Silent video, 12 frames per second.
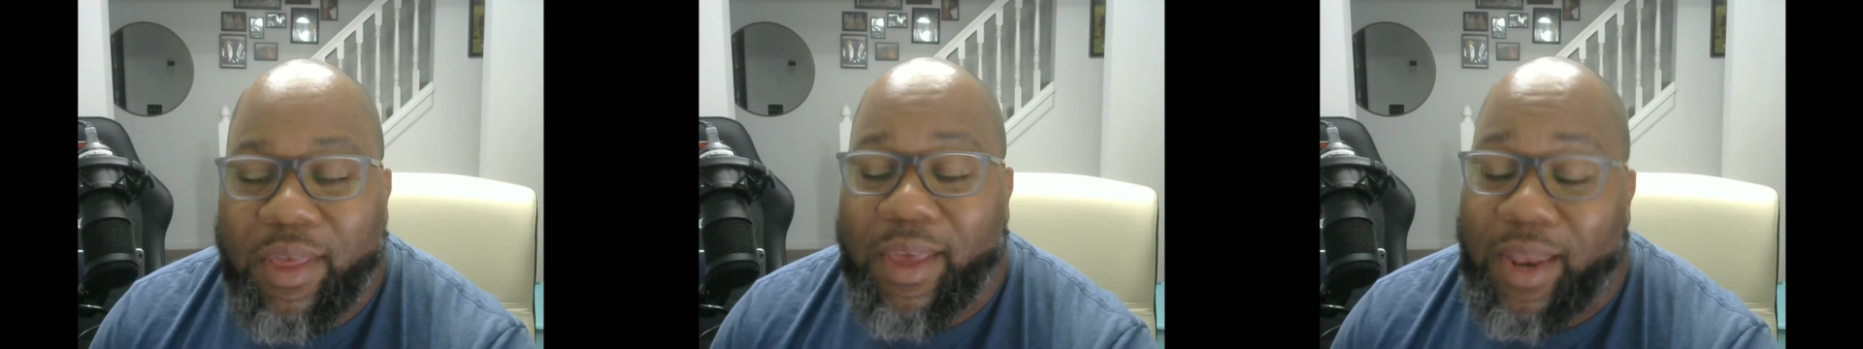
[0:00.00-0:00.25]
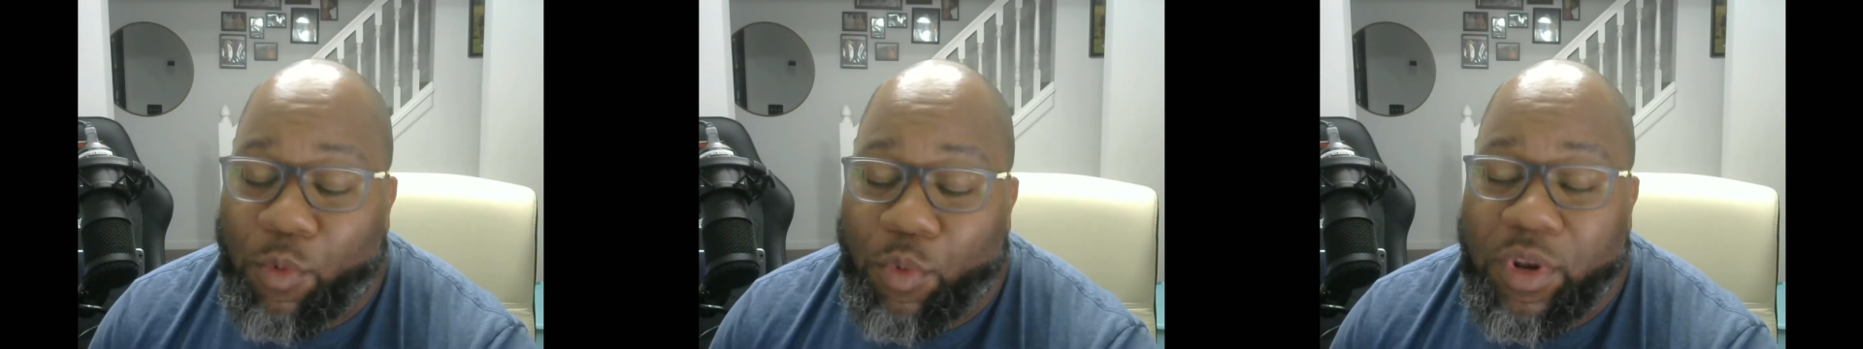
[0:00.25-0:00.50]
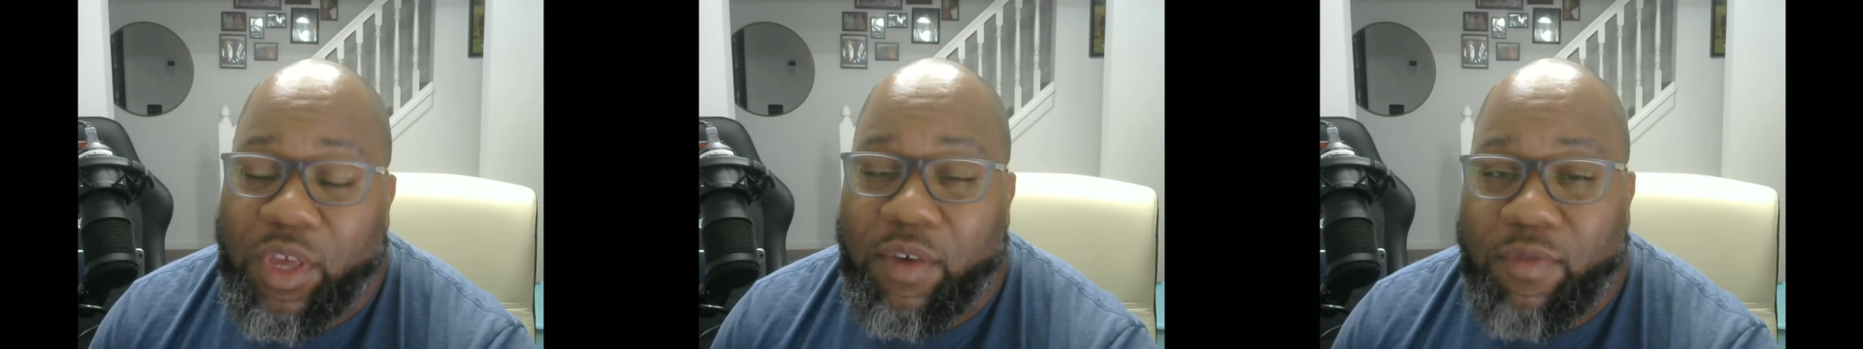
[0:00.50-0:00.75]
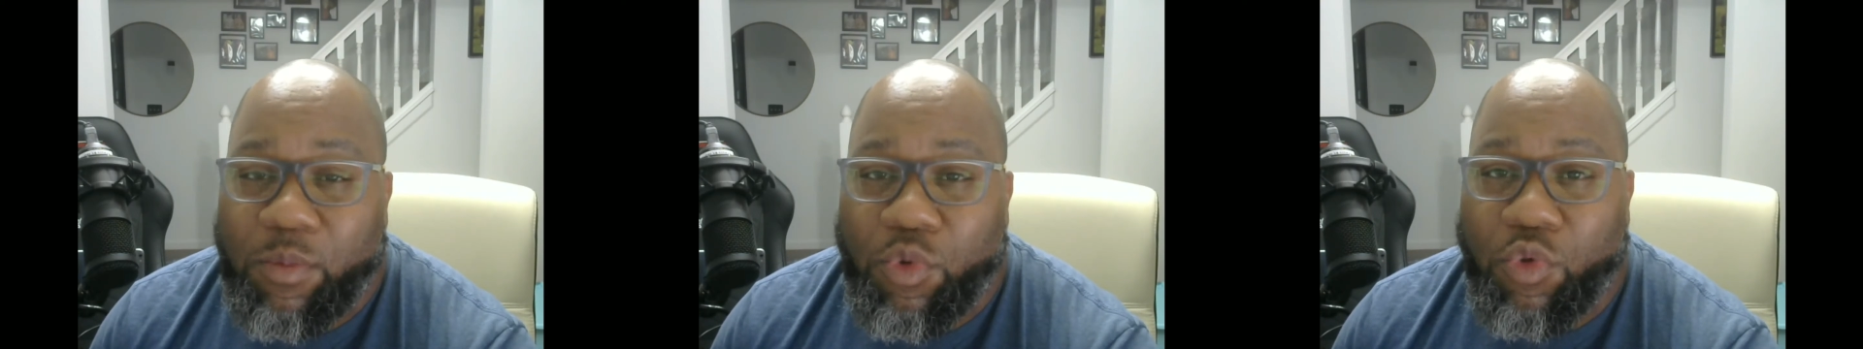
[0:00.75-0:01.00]
and I want to
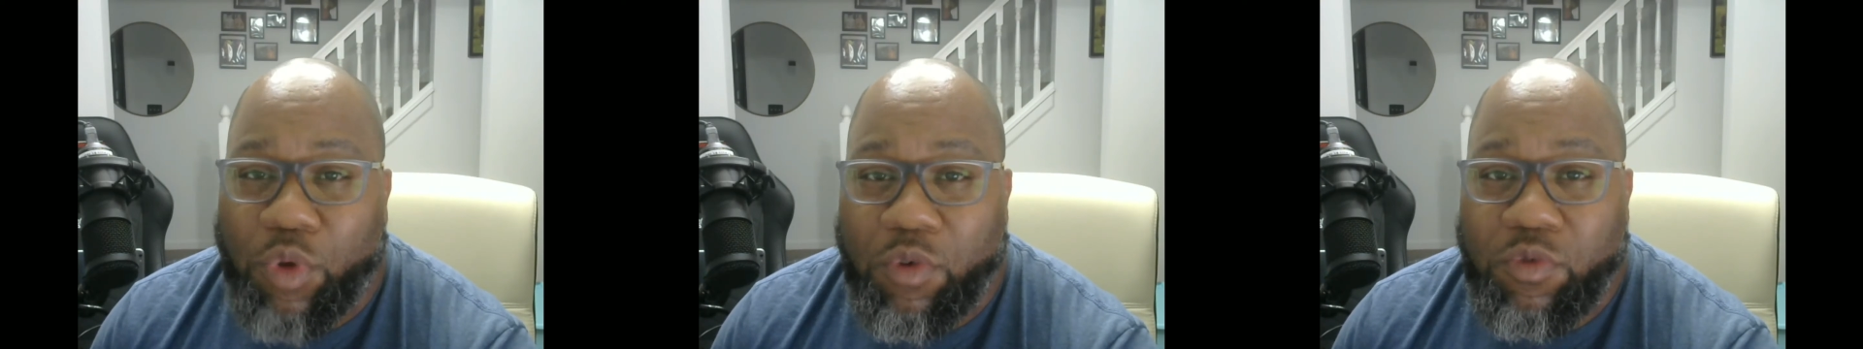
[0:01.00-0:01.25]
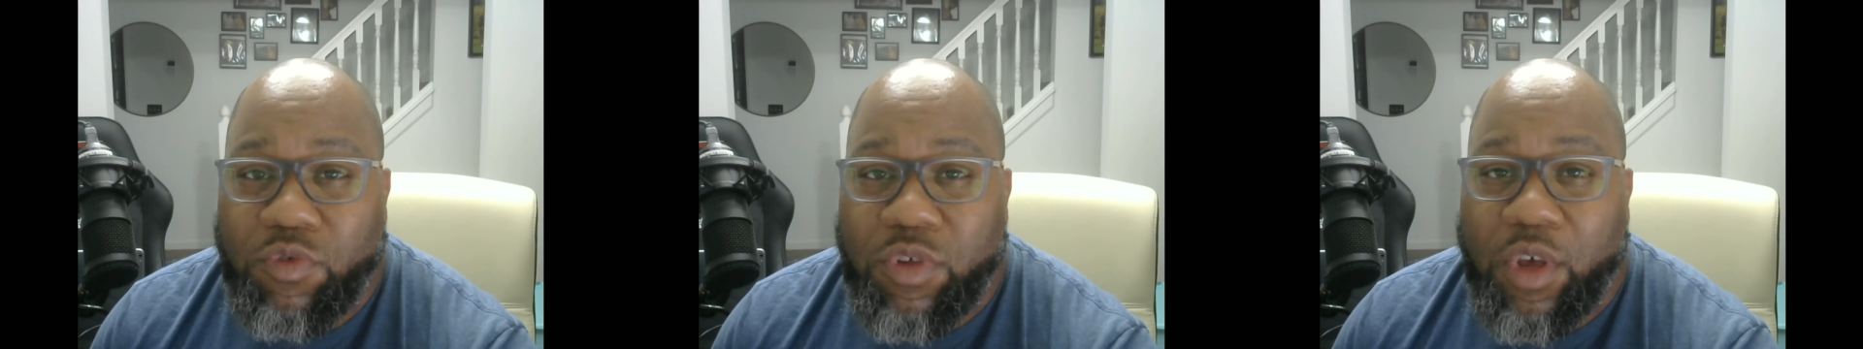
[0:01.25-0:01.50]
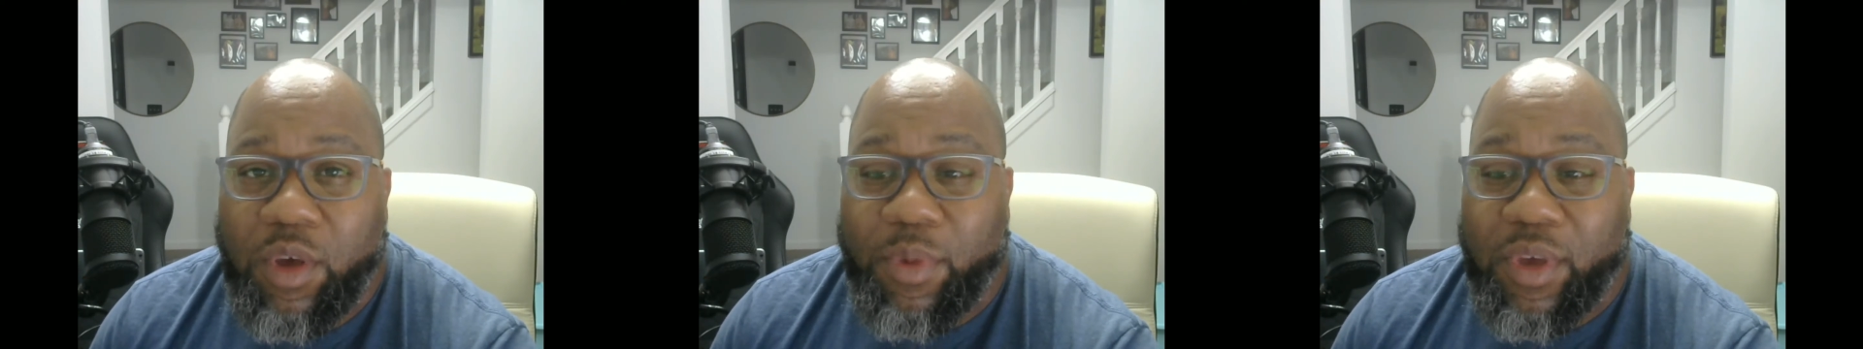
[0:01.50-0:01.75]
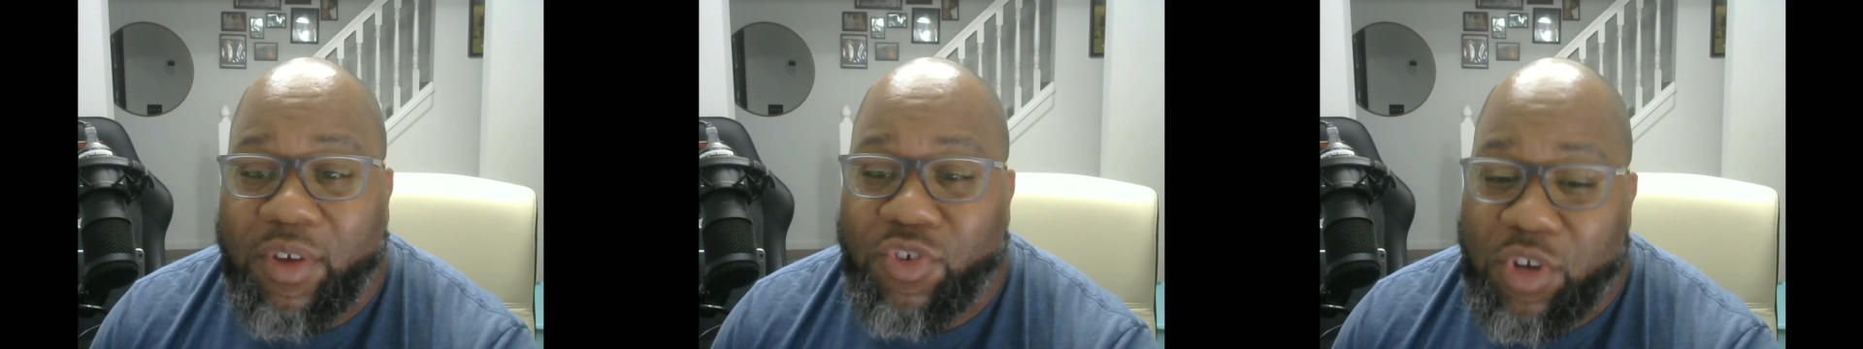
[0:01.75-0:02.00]
give them kudos
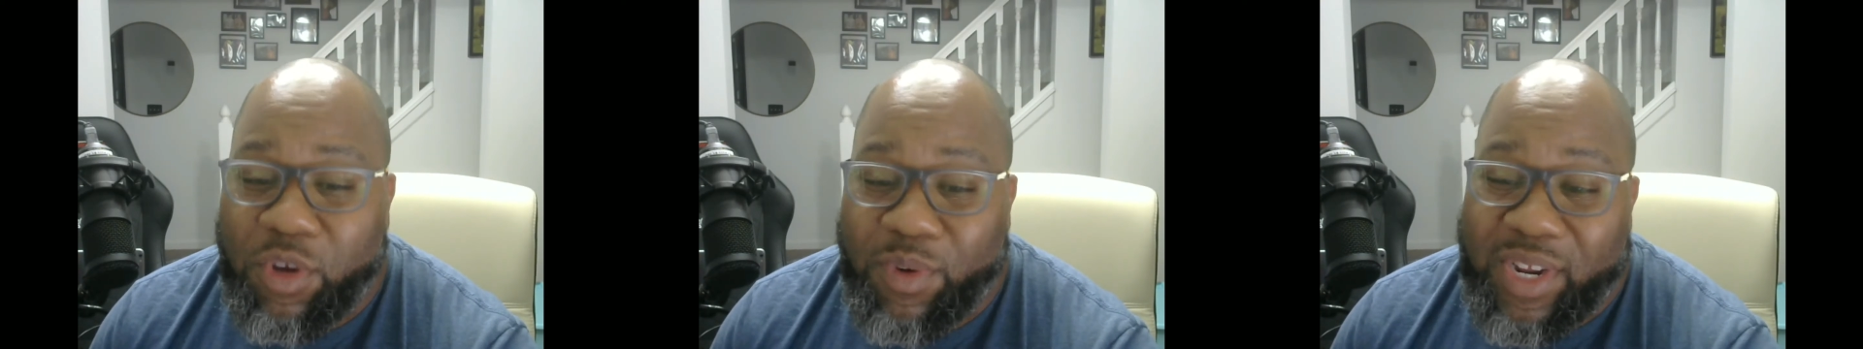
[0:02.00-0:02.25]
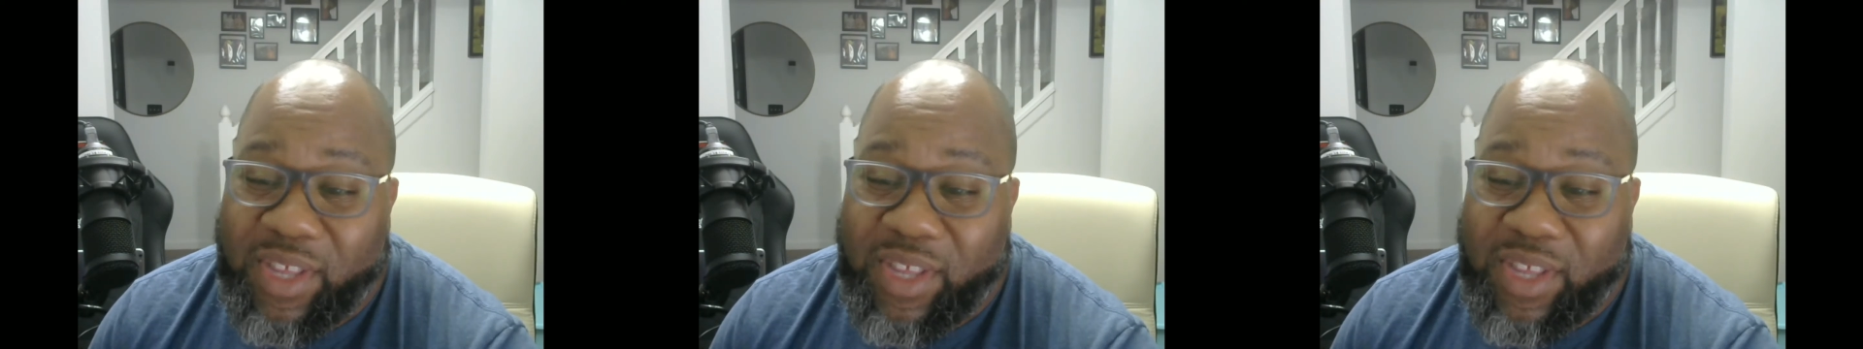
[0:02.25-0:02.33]
because you know what?